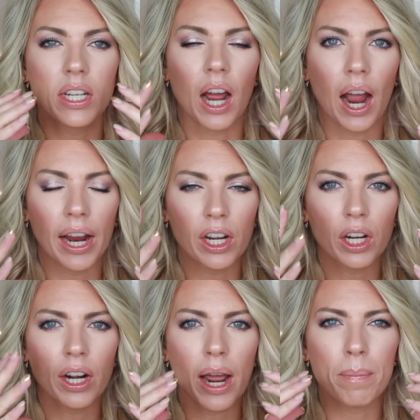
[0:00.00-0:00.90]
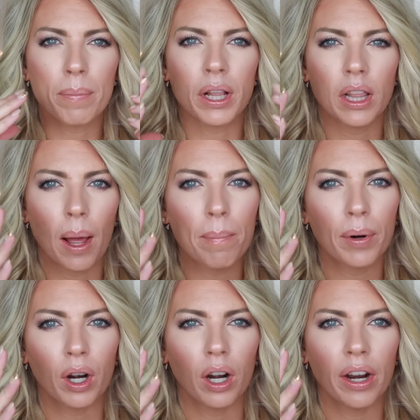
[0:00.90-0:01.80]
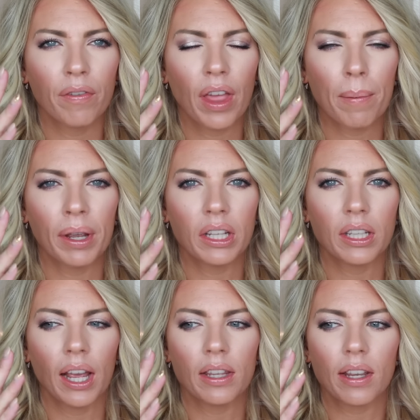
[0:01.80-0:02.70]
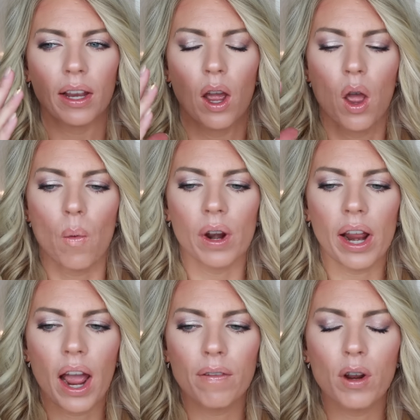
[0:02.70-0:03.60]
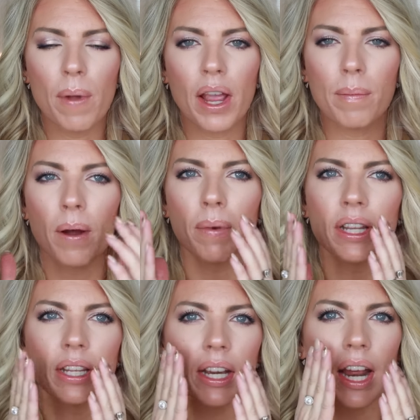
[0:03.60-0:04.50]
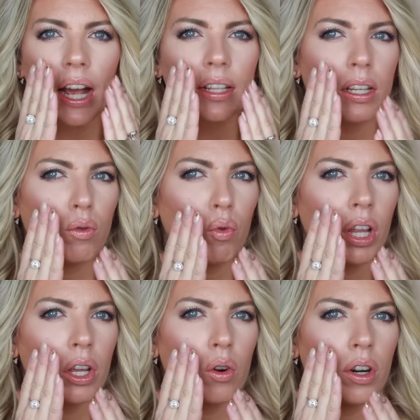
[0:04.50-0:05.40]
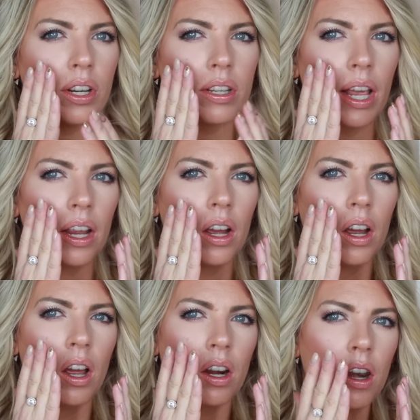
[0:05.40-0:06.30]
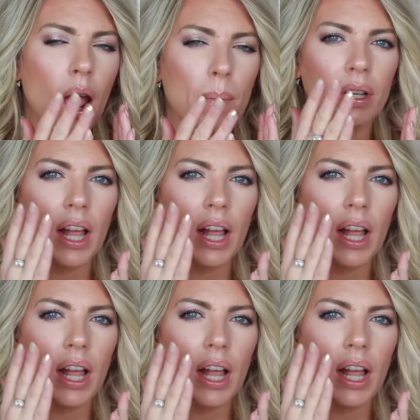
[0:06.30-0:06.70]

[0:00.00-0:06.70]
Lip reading: tighter and plumper, if that makes sense. Like, when I have no makeup on, my skin has this really gorgeous, like, not